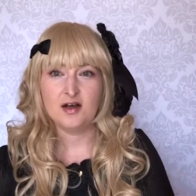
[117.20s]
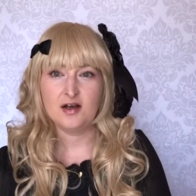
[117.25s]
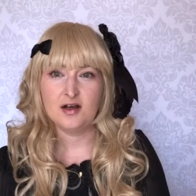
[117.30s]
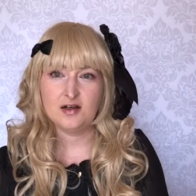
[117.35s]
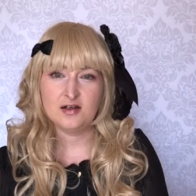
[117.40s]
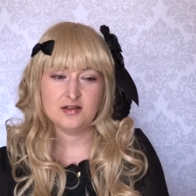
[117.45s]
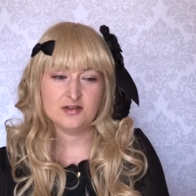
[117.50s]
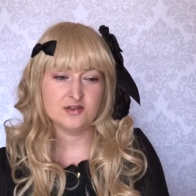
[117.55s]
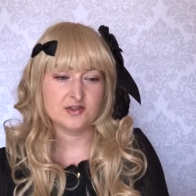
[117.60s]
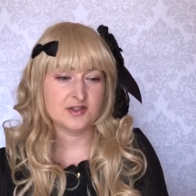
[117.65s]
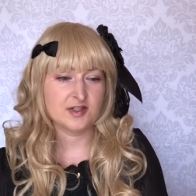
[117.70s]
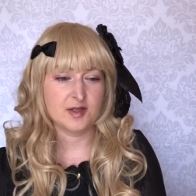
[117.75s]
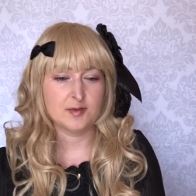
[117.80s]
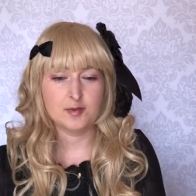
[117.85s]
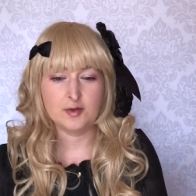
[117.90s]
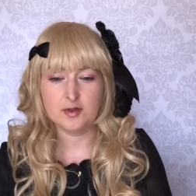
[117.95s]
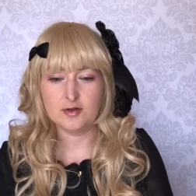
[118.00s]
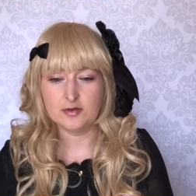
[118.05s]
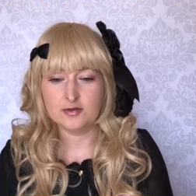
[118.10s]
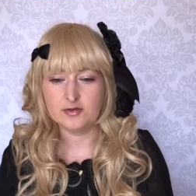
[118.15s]
on the
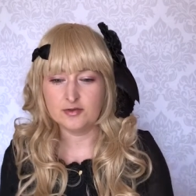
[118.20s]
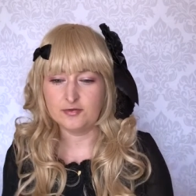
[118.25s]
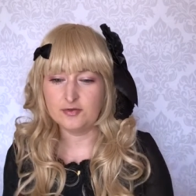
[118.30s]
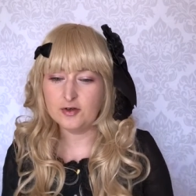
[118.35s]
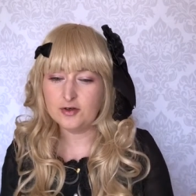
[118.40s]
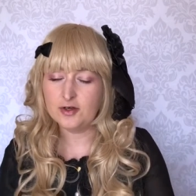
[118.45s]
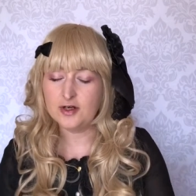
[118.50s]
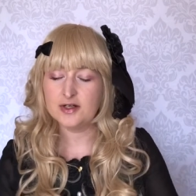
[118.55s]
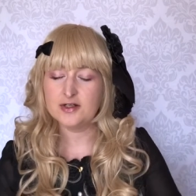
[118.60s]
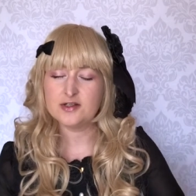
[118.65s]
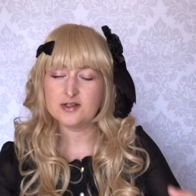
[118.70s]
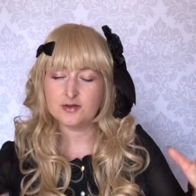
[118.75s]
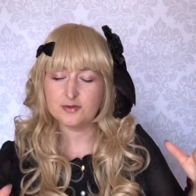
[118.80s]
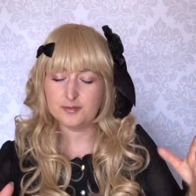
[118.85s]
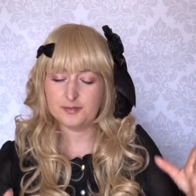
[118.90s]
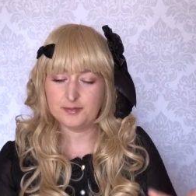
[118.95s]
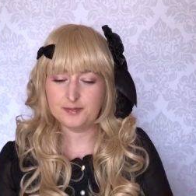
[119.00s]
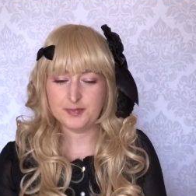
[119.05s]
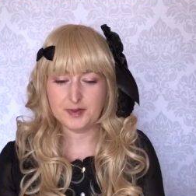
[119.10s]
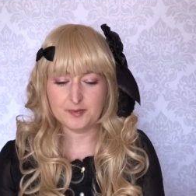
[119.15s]
table or on the floor
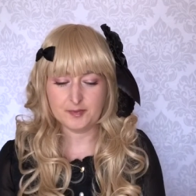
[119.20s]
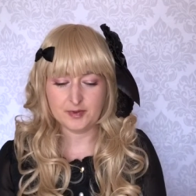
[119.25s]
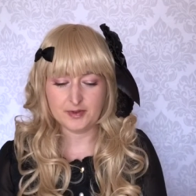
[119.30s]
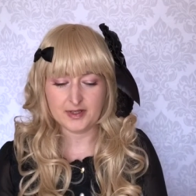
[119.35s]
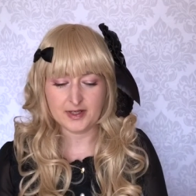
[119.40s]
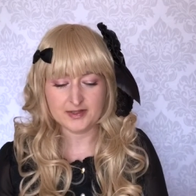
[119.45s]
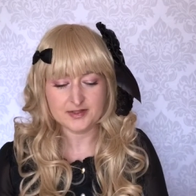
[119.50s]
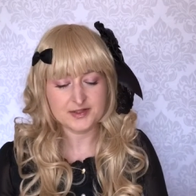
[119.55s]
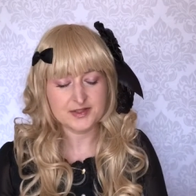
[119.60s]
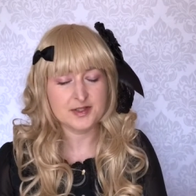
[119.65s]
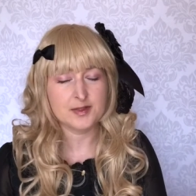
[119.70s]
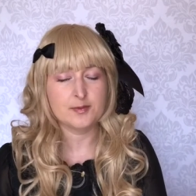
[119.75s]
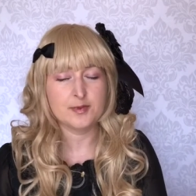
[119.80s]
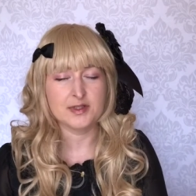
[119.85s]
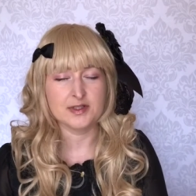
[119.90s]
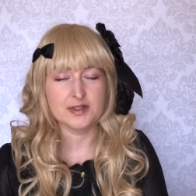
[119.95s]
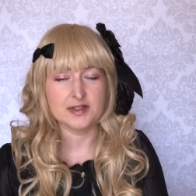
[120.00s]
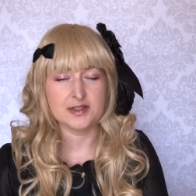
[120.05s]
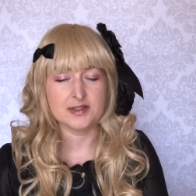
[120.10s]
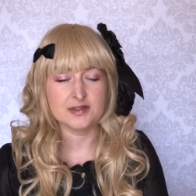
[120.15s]
so people can see
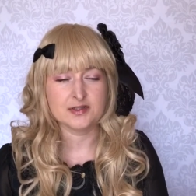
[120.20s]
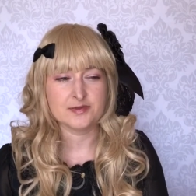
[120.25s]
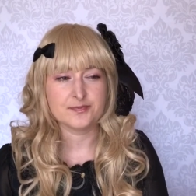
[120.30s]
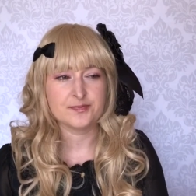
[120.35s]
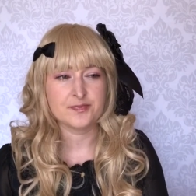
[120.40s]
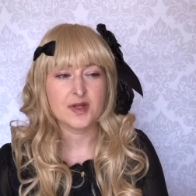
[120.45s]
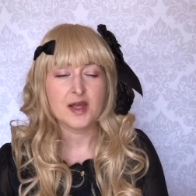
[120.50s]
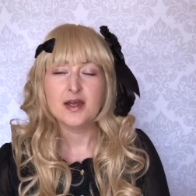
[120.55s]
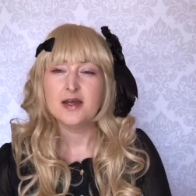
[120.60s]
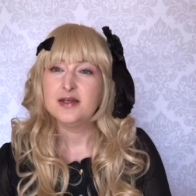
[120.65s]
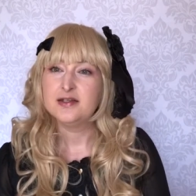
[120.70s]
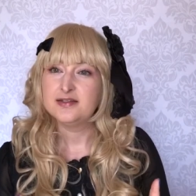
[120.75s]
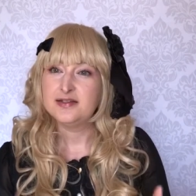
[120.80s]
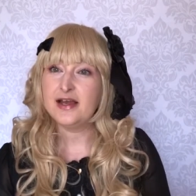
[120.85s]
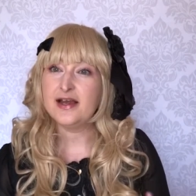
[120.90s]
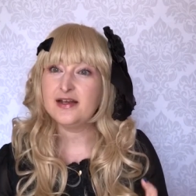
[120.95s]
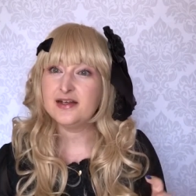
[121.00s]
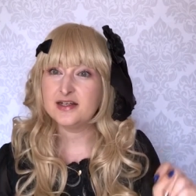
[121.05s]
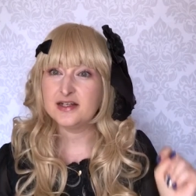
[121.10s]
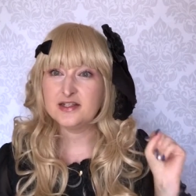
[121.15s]
what it is.
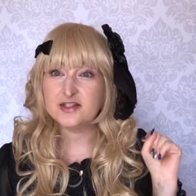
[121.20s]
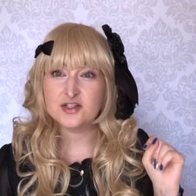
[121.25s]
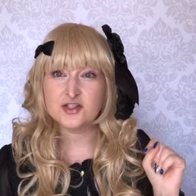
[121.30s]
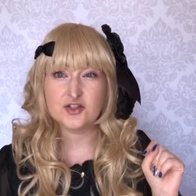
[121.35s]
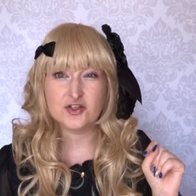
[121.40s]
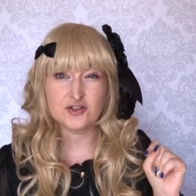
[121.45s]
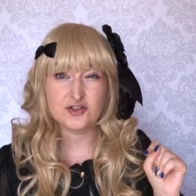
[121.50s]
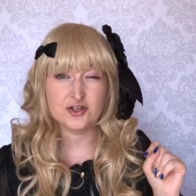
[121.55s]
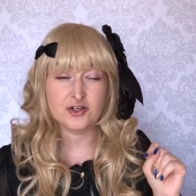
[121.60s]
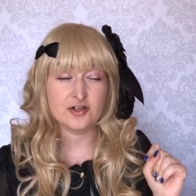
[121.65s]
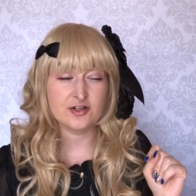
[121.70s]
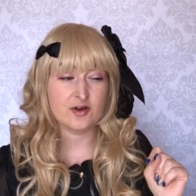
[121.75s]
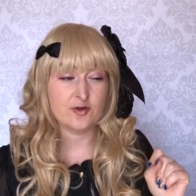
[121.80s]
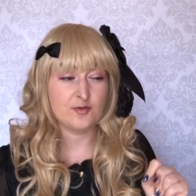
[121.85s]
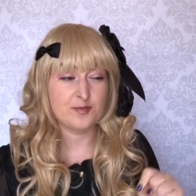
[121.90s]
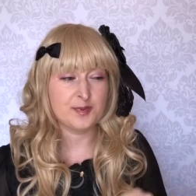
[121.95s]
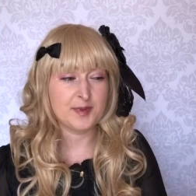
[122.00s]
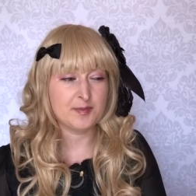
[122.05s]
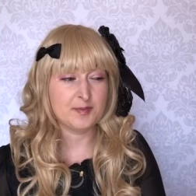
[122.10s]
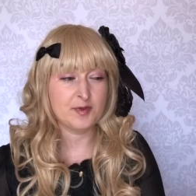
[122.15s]
Then it's the turn
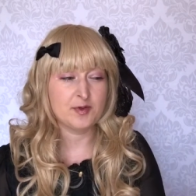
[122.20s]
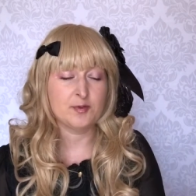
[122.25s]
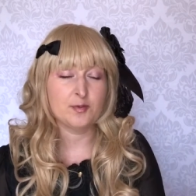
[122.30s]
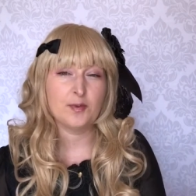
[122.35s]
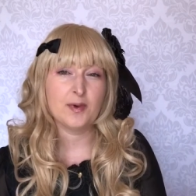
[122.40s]
of people